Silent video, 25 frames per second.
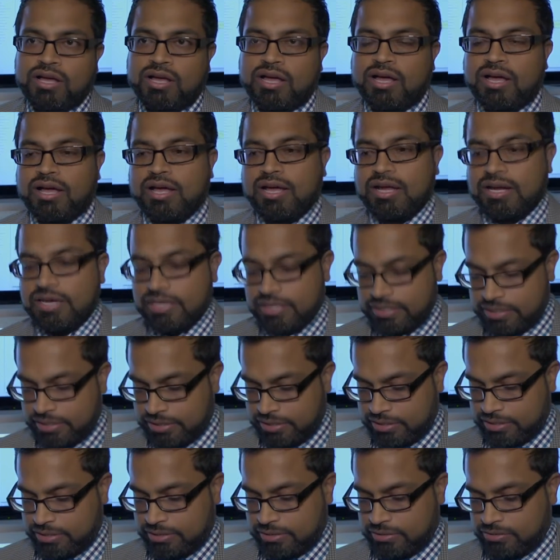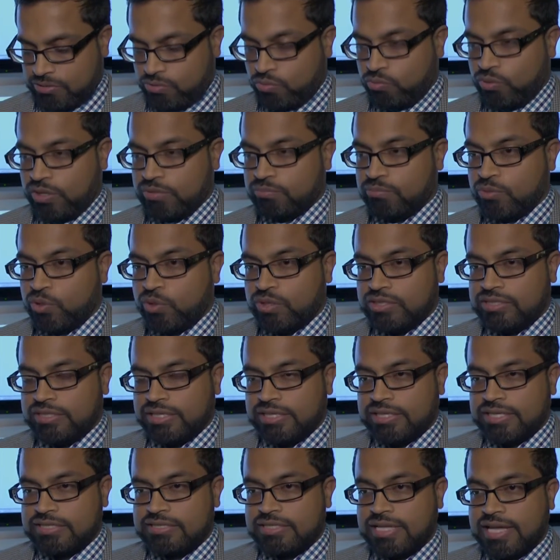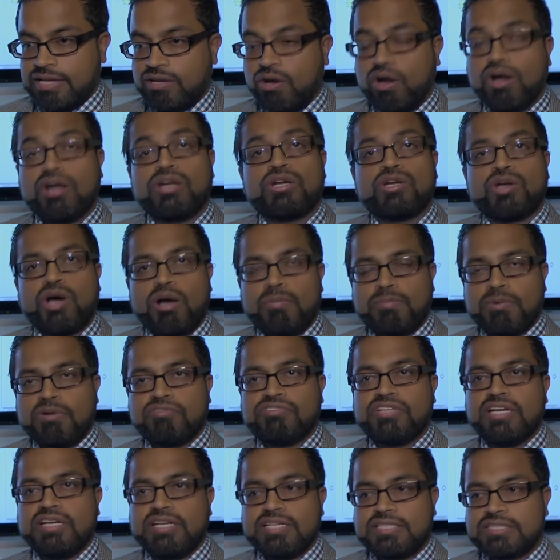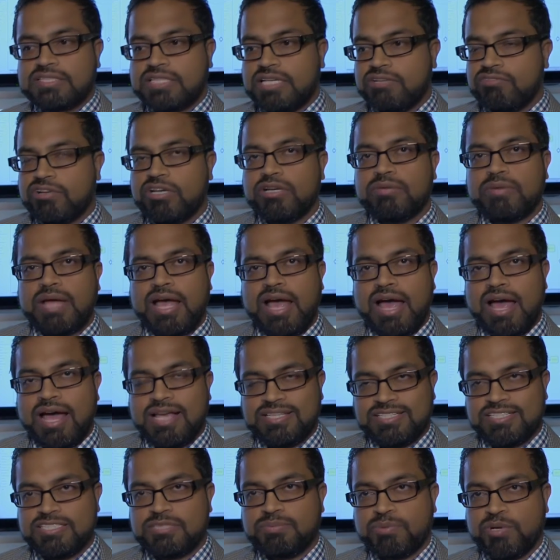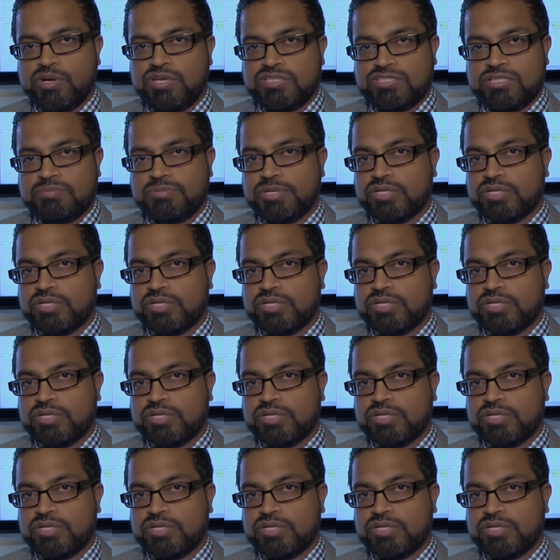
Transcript: And one more thing is like on top of the discovered as is process,